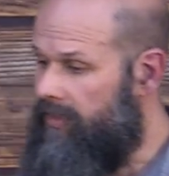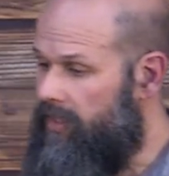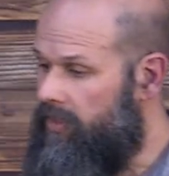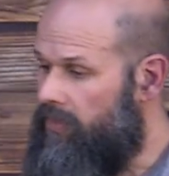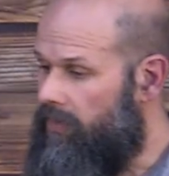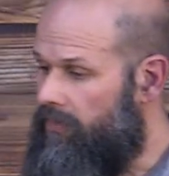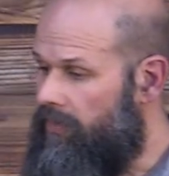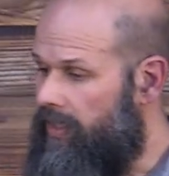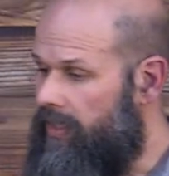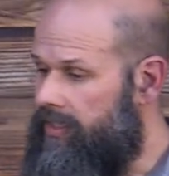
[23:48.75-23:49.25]
These
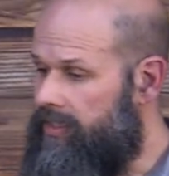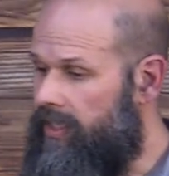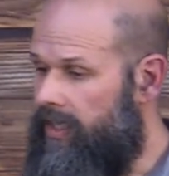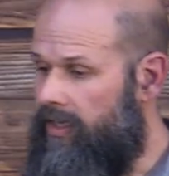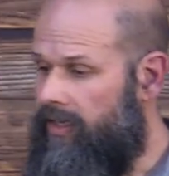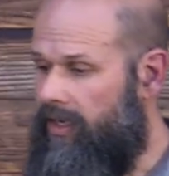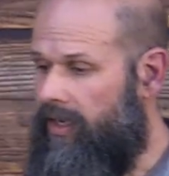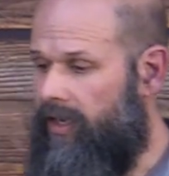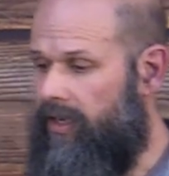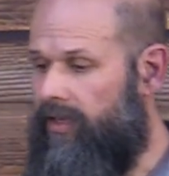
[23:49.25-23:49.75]
are things
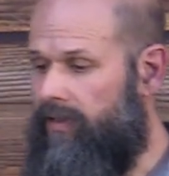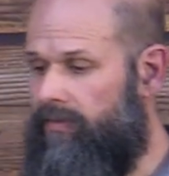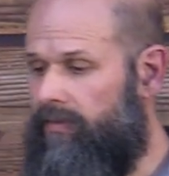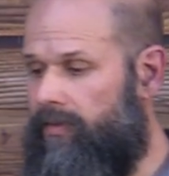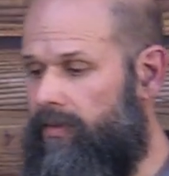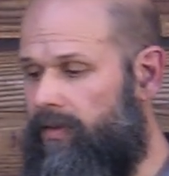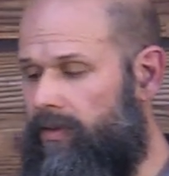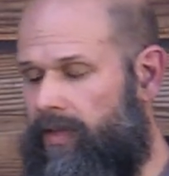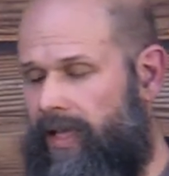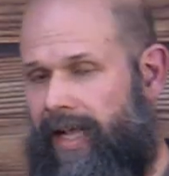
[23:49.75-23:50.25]
that,
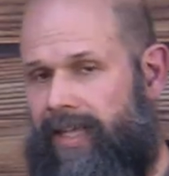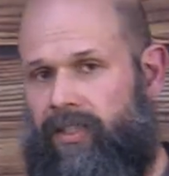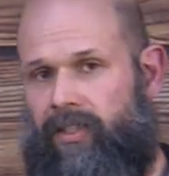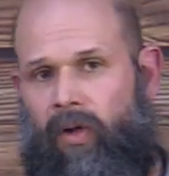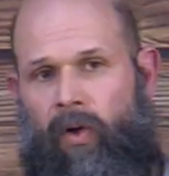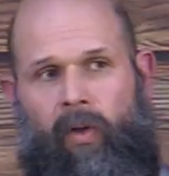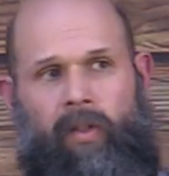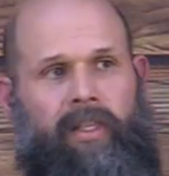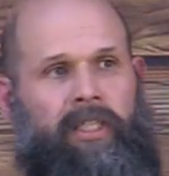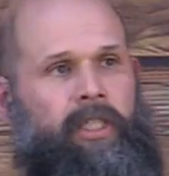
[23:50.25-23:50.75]
as
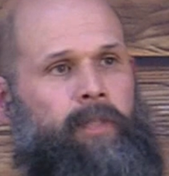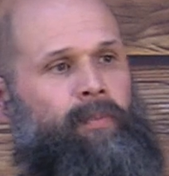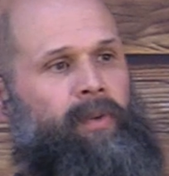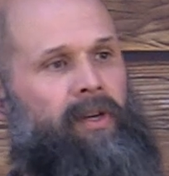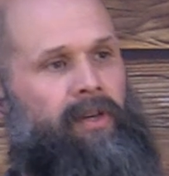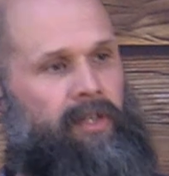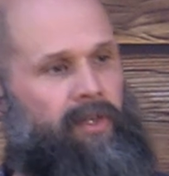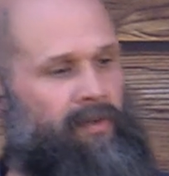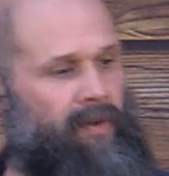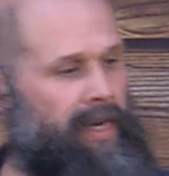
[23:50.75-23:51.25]
the Holy
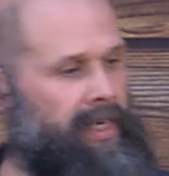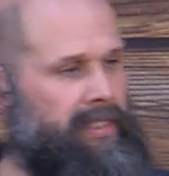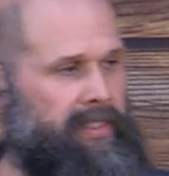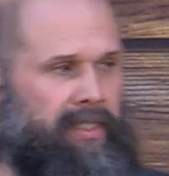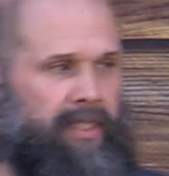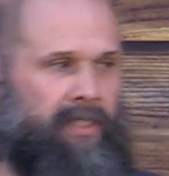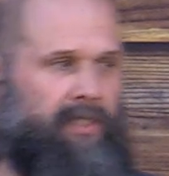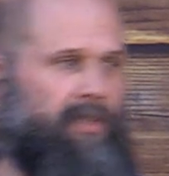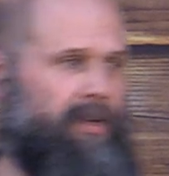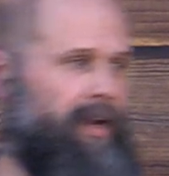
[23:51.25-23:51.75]
Spirit directs,
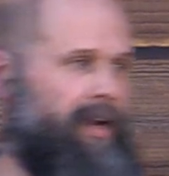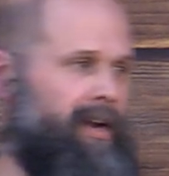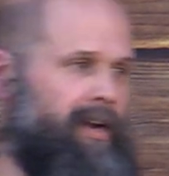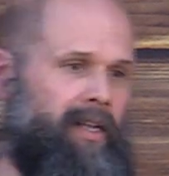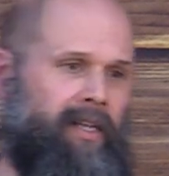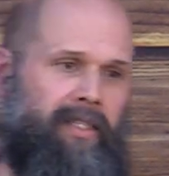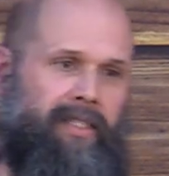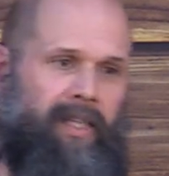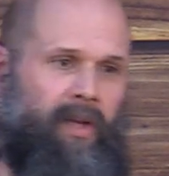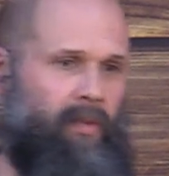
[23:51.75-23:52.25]
these are
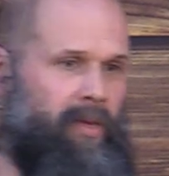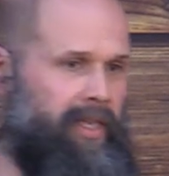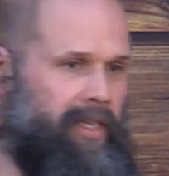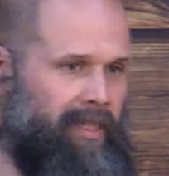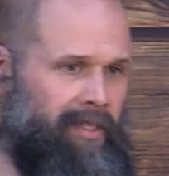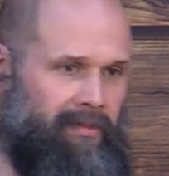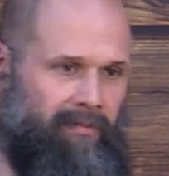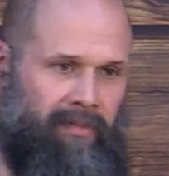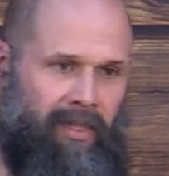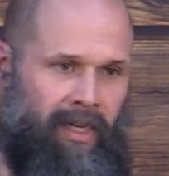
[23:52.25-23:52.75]
areas that we
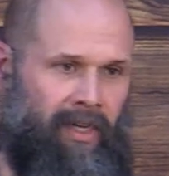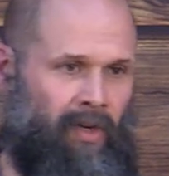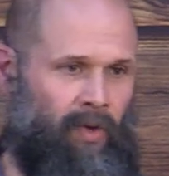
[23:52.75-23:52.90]
can